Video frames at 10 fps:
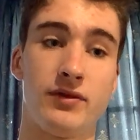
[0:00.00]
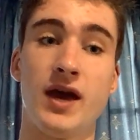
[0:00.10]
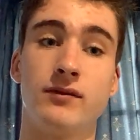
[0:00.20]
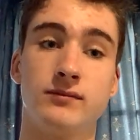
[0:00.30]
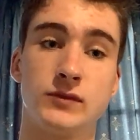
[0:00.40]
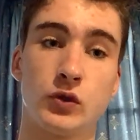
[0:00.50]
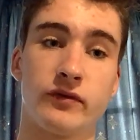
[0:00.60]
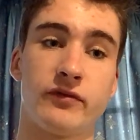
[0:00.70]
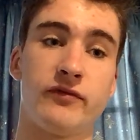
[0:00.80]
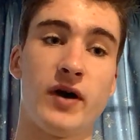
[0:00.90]
then sort
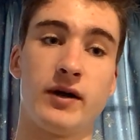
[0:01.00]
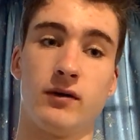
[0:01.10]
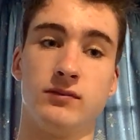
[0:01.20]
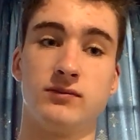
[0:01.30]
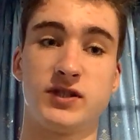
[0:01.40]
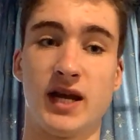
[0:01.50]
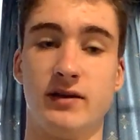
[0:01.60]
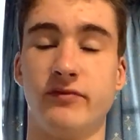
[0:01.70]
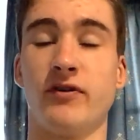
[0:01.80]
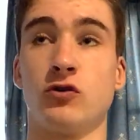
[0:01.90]
of the final
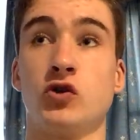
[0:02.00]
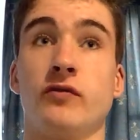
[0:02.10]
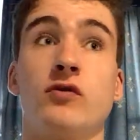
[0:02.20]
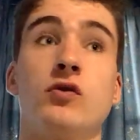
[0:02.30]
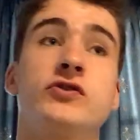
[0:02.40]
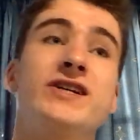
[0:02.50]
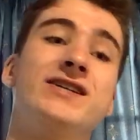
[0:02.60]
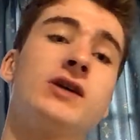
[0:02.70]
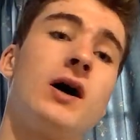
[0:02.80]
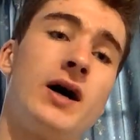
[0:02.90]
stated function, of course,
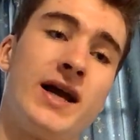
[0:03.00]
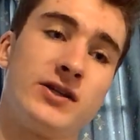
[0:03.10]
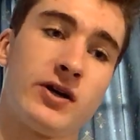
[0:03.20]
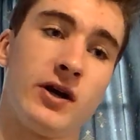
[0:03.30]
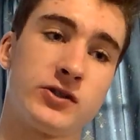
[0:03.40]
is ISR.